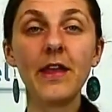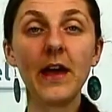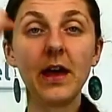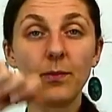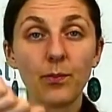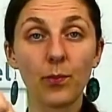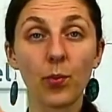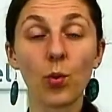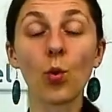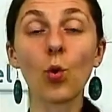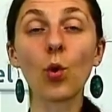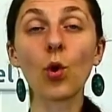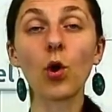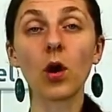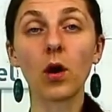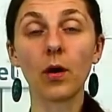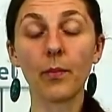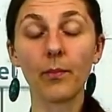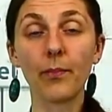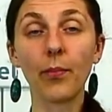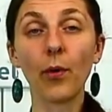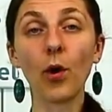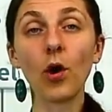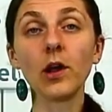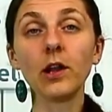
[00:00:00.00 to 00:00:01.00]
then pour
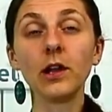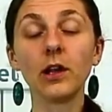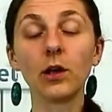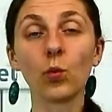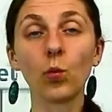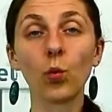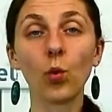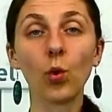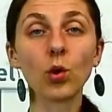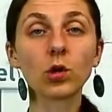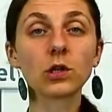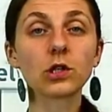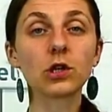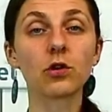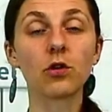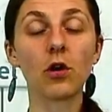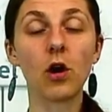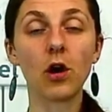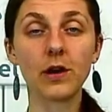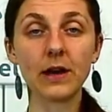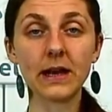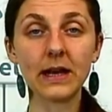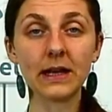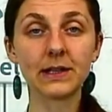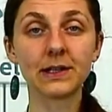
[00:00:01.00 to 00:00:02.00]
boiling water
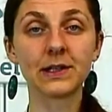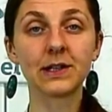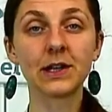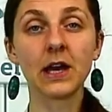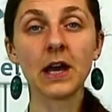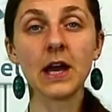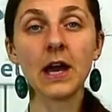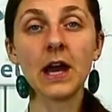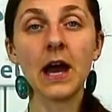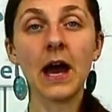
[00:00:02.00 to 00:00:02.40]
on it,